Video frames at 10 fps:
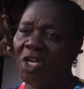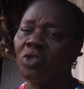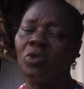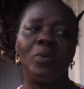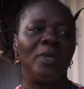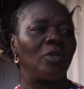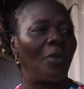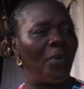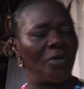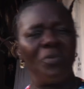So we
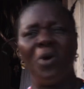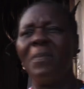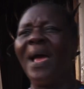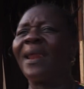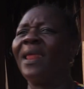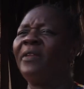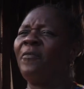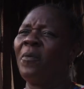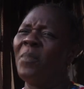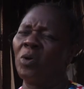support me, I'm glad
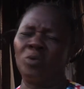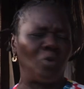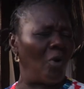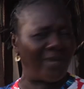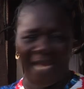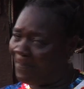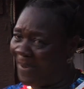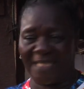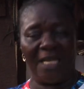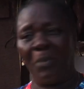for mayor
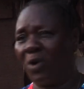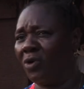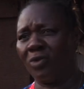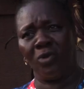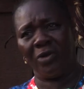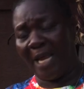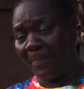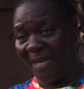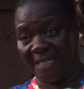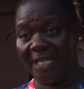200%, because not
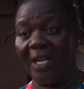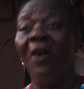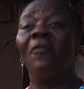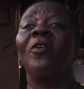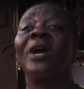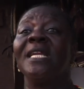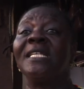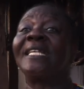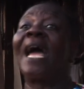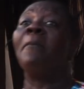200%. Forget
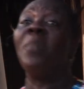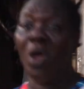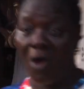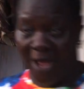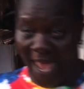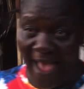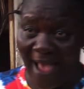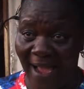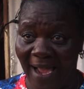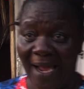this kind mayor,
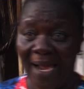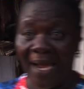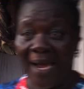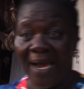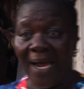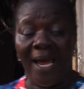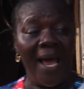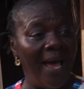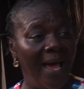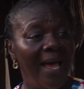yeah.
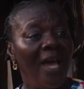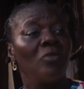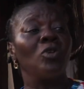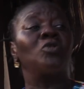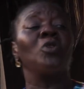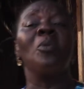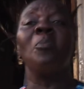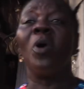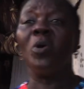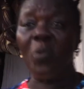Huh? Not so
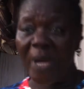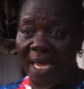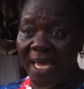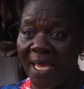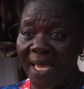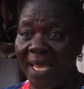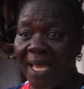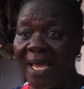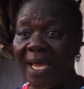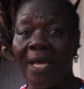inborn we.
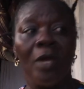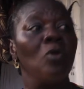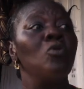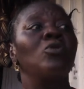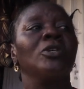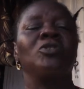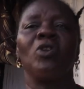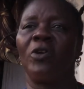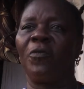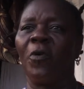He look, he's
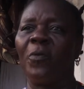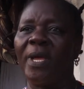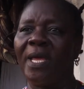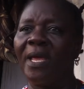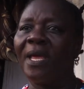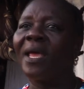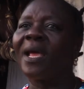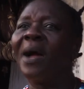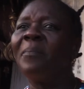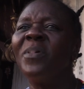sorry for we. He
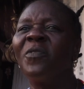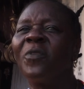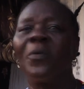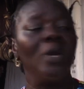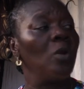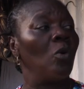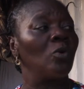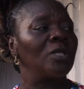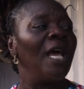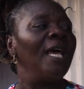can't build for we the
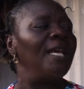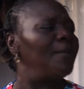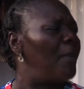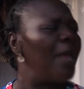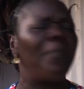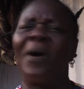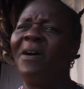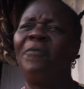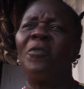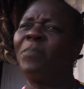us. He
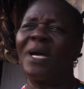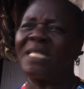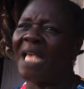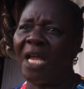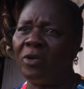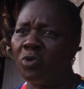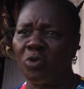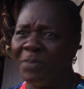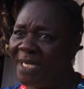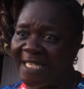powerful pass, they had the us
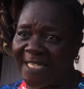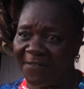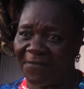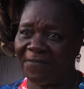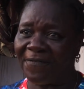be the safe.